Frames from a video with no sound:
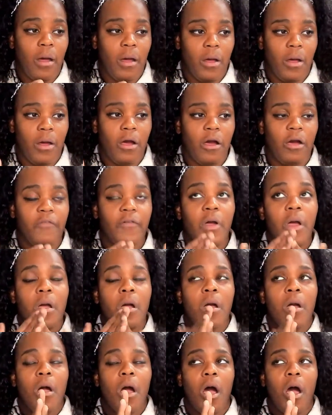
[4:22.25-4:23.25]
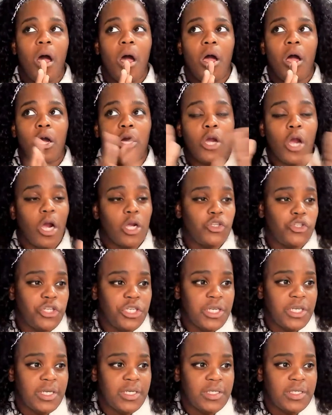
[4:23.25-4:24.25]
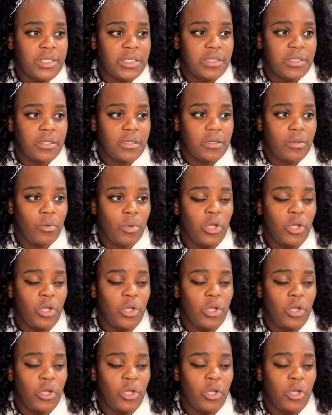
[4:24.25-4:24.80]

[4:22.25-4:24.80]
of cartridges.